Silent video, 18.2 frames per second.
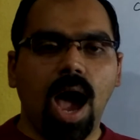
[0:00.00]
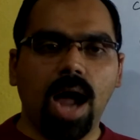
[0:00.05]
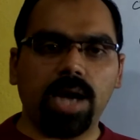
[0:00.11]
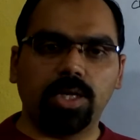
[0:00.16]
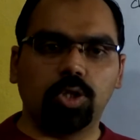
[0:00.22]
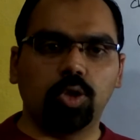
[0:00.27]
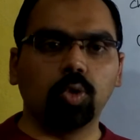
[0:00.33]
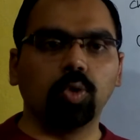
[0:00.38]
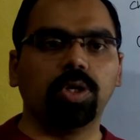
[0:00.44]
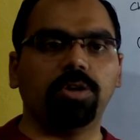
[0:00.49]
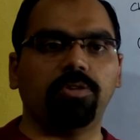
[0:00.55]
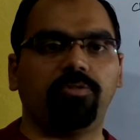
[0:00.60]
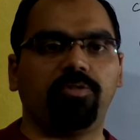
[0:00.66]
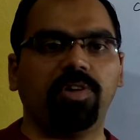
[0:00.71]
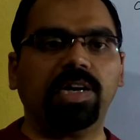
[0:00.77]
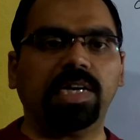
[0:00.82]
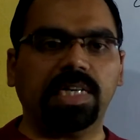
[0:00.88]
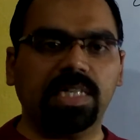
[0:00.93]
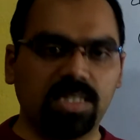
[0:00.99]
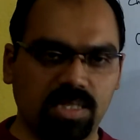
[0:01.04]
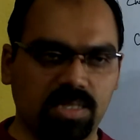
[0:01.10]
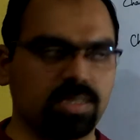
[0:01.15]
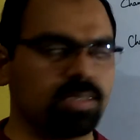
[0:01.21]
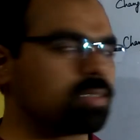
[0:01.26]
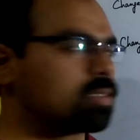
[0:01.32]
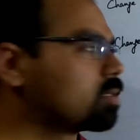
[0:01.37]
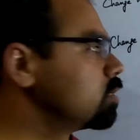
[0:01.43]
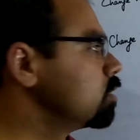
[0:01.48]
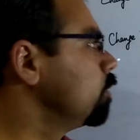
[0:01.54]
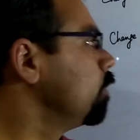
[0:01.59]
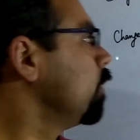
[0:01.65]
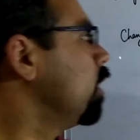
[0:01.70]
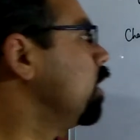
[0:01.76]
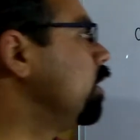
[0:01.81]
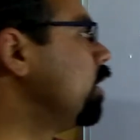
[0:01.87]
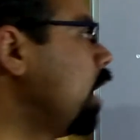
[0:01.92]
at two different instants.
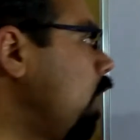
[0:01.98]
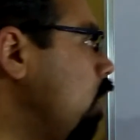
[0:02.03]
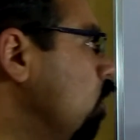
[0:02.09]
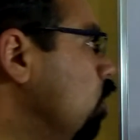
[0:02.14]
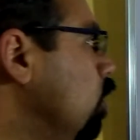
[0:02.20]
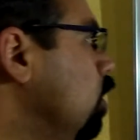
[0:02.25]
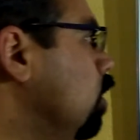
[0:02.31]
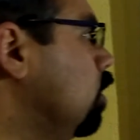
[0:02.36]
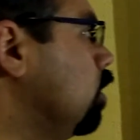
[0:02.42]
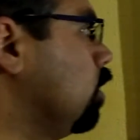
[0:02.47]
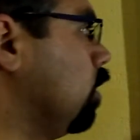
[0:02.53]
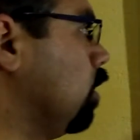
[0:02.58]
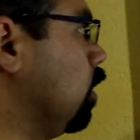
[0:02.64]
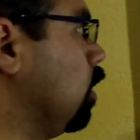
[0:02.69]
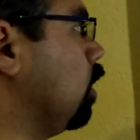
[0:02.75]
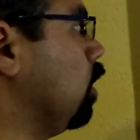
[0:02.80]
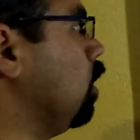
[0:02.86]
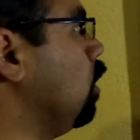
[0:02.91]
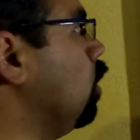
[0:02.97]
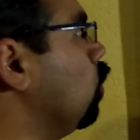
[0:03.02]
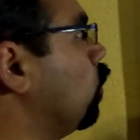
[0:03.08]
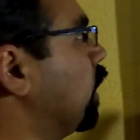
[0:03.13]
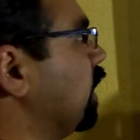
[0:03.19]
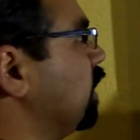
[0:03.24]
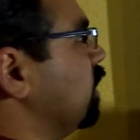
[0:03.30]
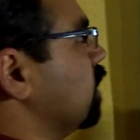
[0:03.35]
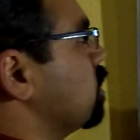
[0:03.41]
Now, look at